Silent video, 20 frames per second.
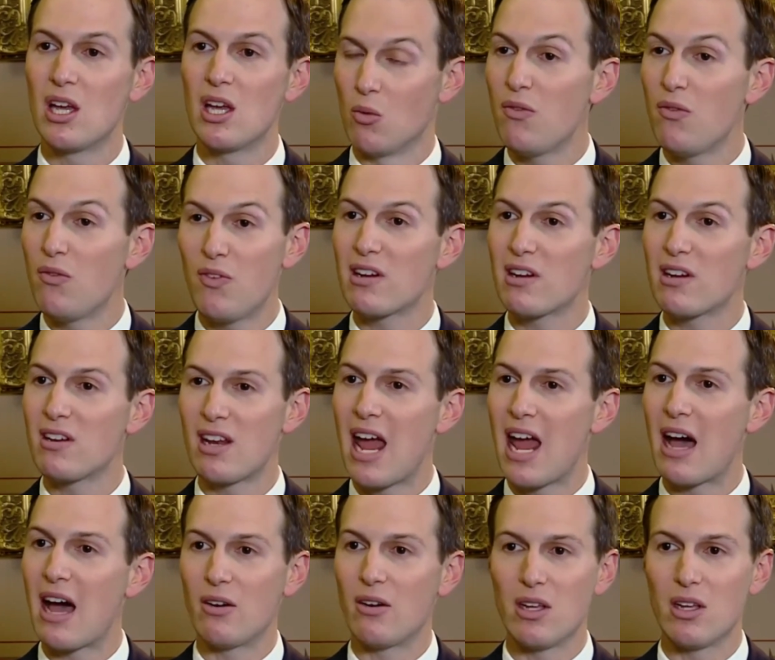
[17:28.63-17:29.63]
We figured it
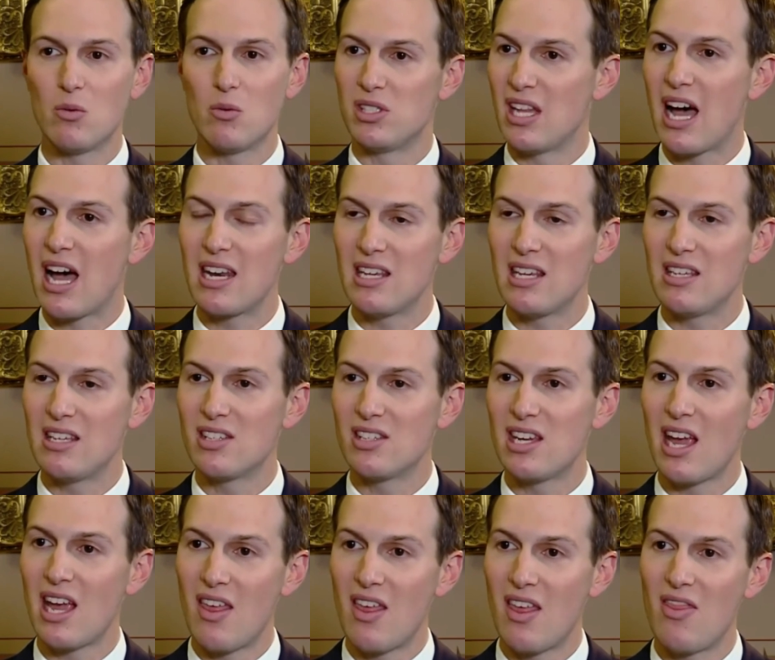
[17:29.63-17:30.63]
out. It was not
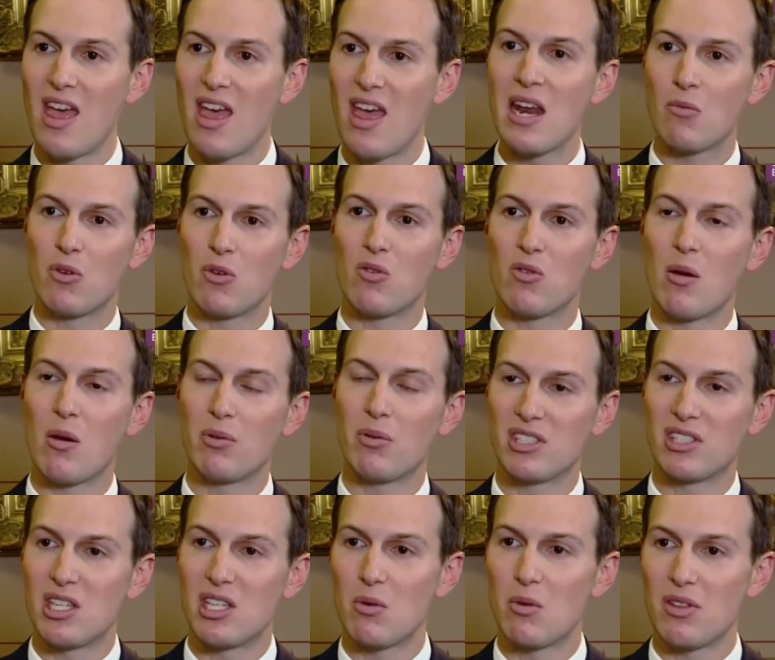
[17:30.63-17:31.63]
easy. And then we were able to
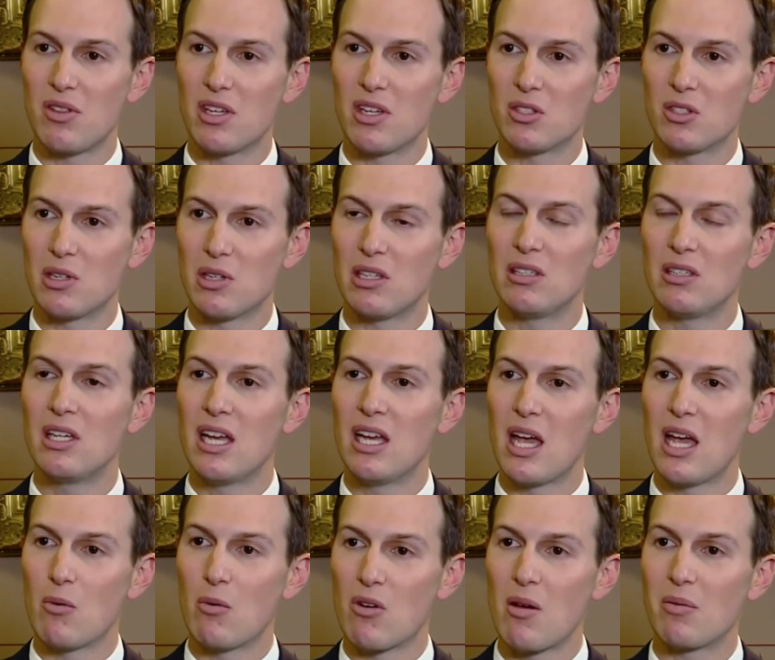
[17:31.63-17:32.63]
sit with Israel,
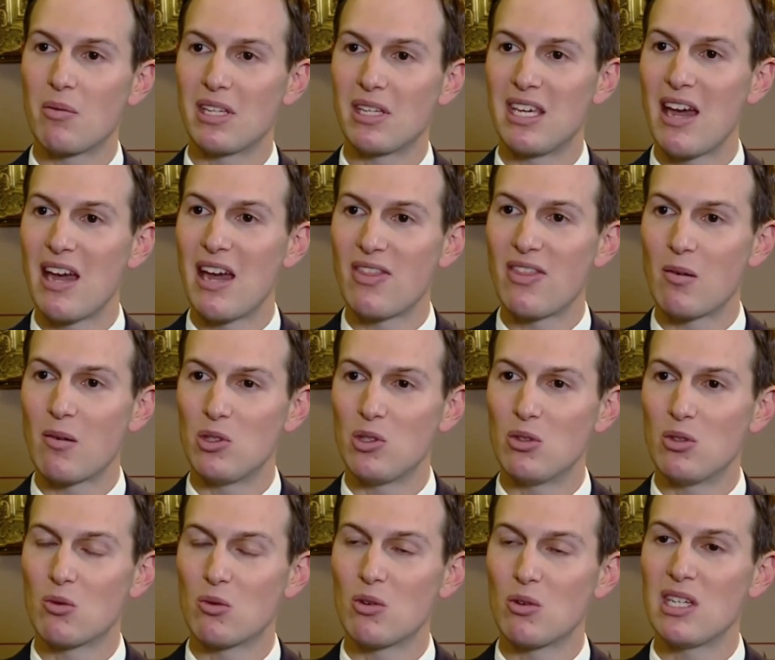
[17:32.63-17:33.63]
and we were able to get them
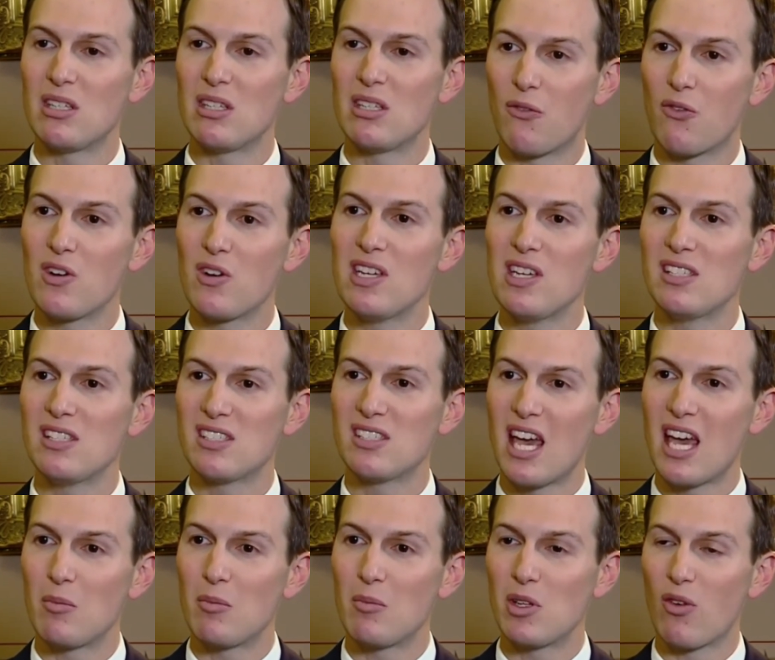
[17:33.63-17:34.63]
to agree to freeze
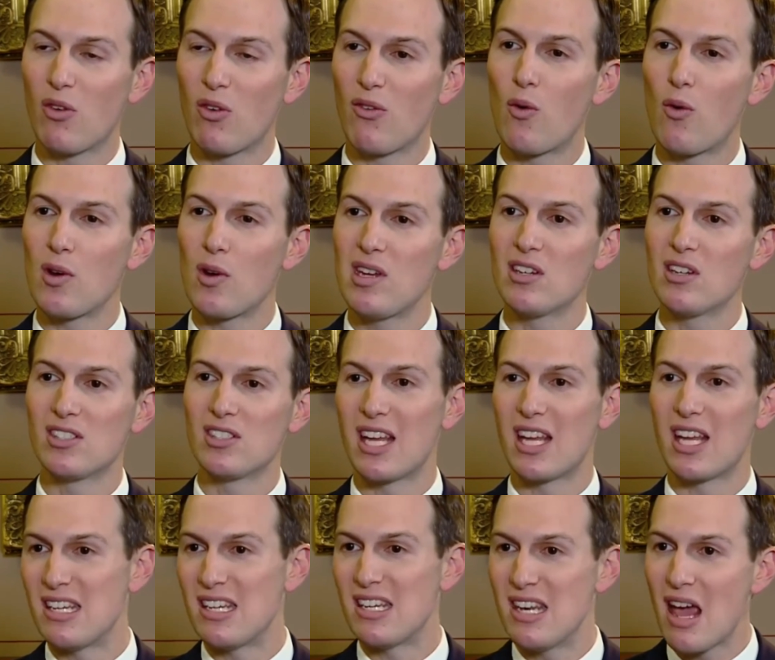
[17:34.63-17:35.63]
settlements for 4 years.
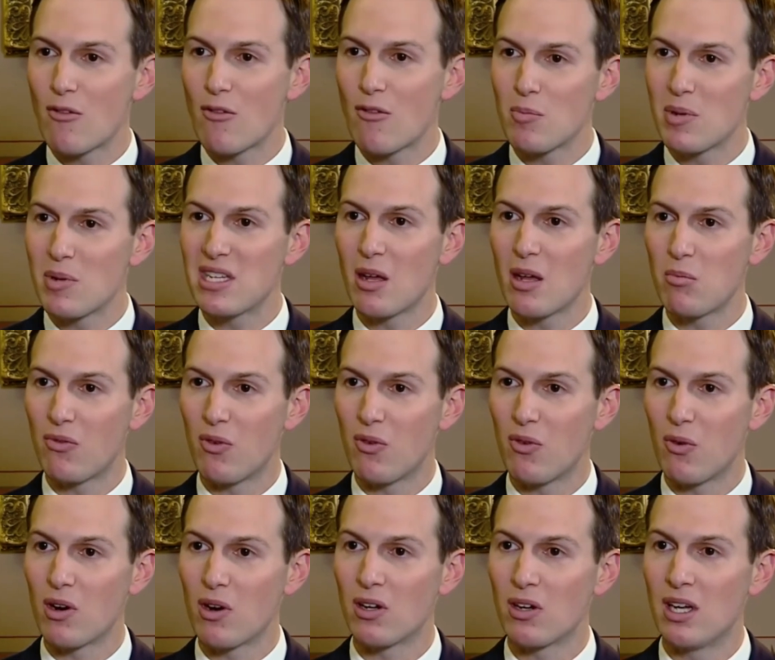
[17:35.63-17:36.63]
That's never been done
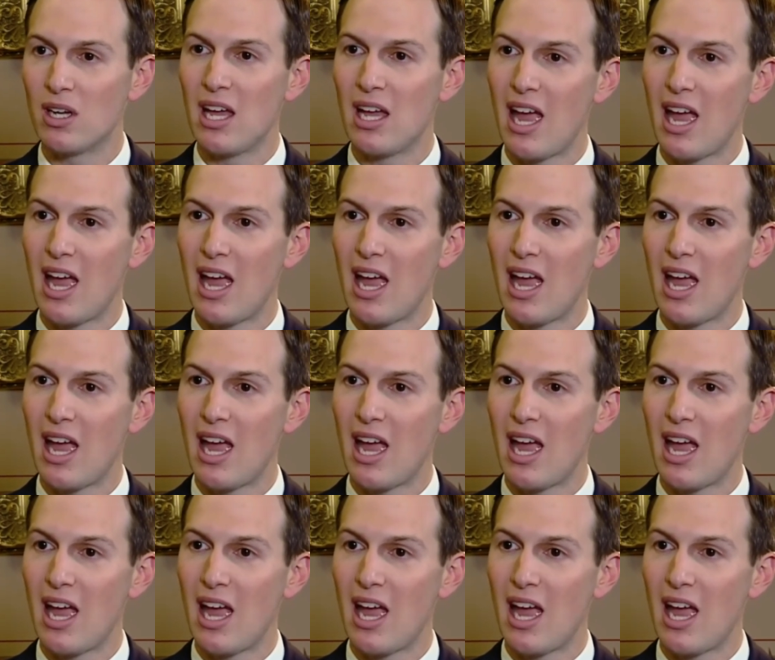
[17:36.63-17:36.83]
before.